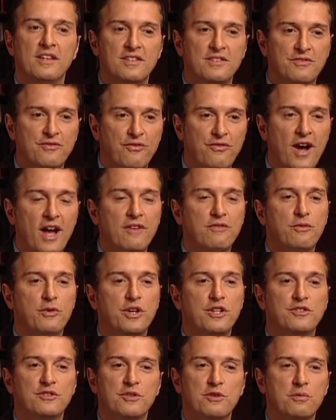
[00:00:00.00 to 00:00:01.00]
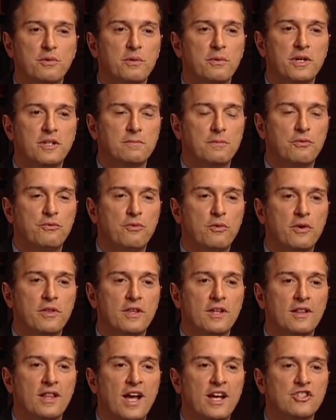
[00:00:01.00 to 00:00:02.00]
five weeks or three weeks before
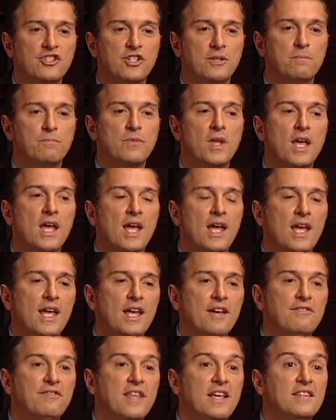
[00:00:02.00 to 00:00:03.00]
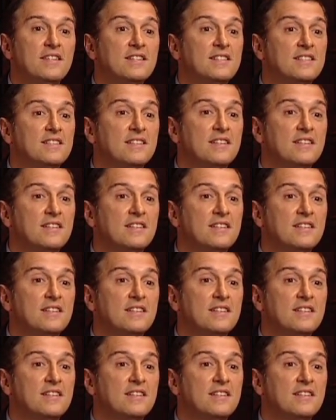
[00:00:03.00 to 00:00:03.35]
the election. If they dis-